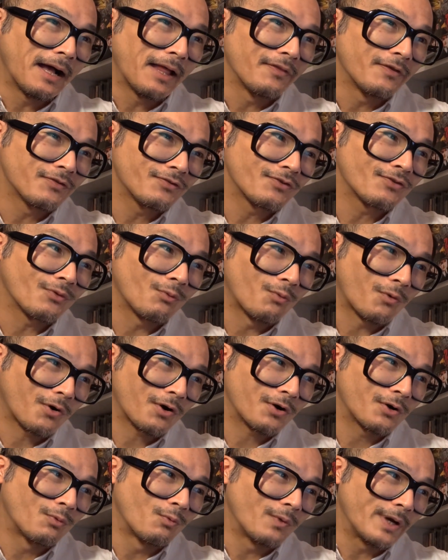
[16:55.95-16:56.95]
This is a
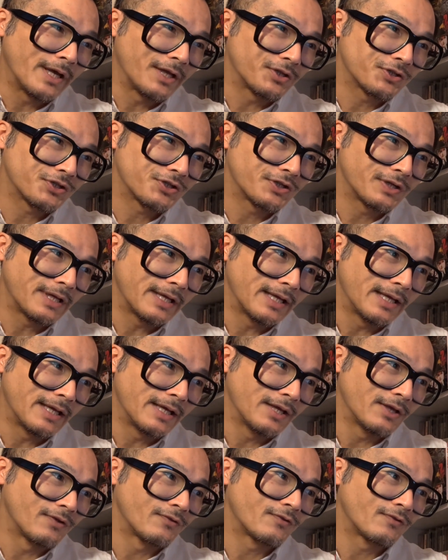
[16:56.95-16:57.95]
work which
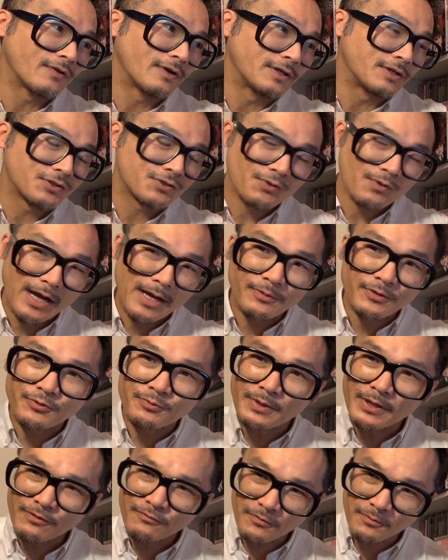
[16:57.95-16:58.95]
is described as
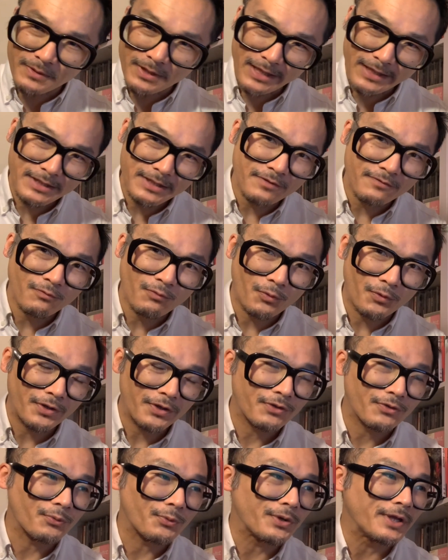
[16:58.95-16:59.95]
being from
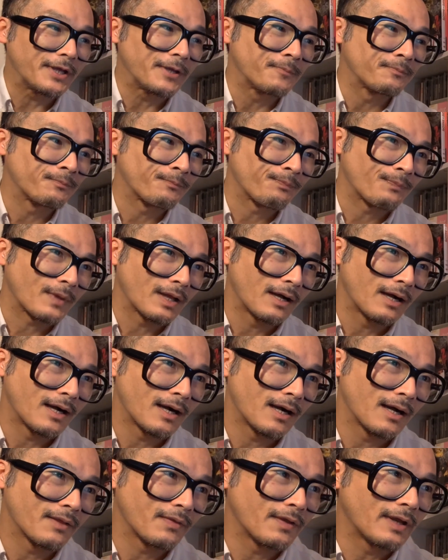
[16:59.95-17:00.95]
1943.
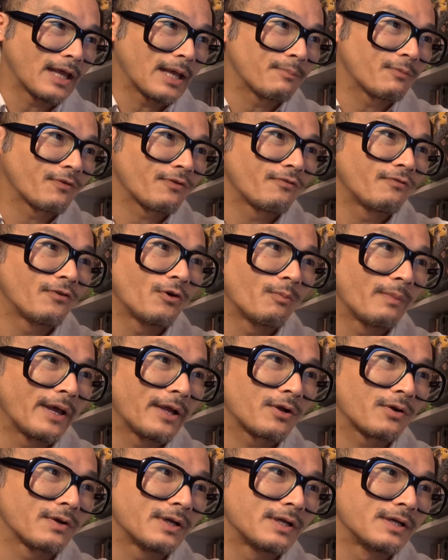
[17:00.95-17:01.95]
The name of the
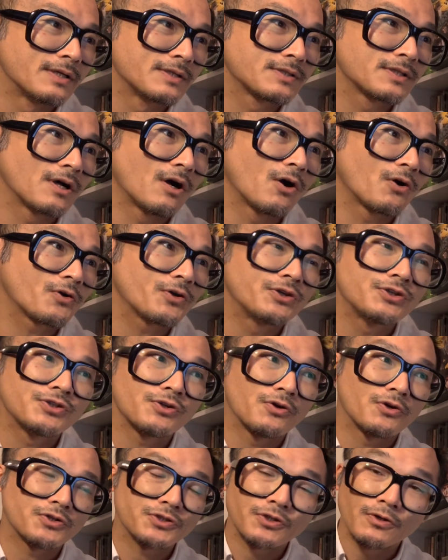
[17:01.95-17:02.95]
filmmaker is
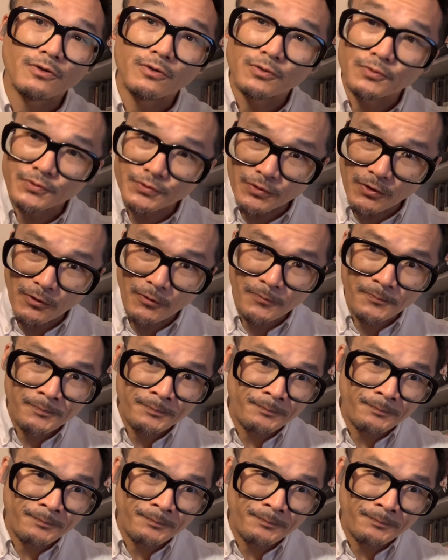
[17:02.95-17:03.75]
Henri-Georges Clouzot.